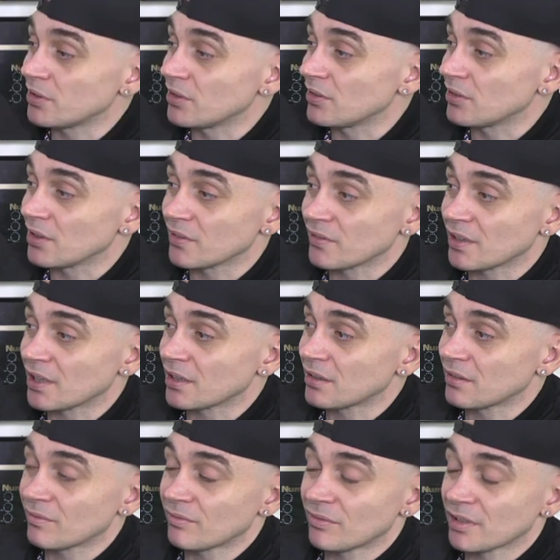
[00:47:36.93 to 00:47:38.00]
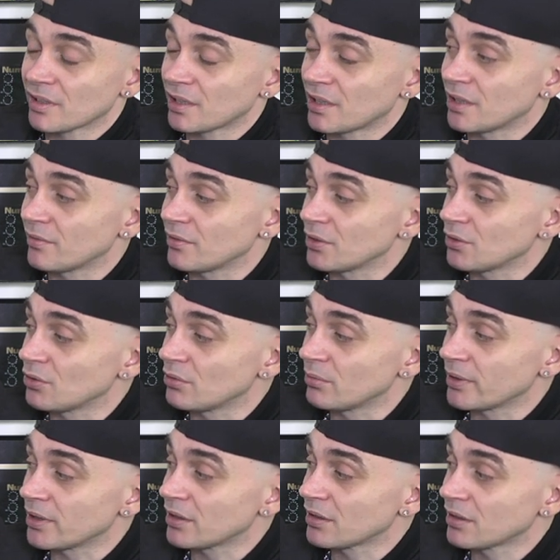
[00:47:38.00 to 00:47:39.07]
one deserves that fucking level of
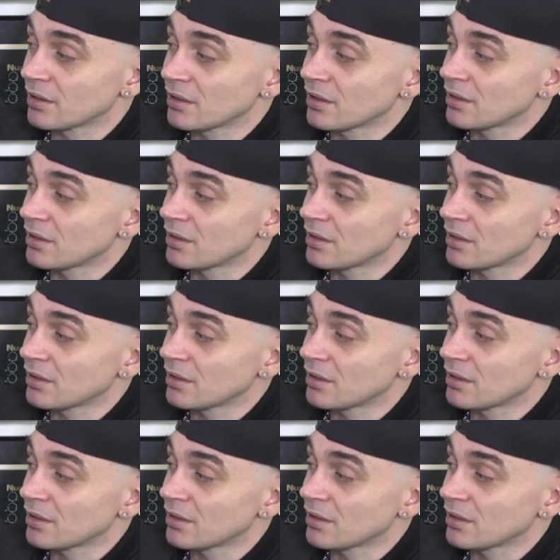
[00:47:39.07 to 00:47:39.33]
torment.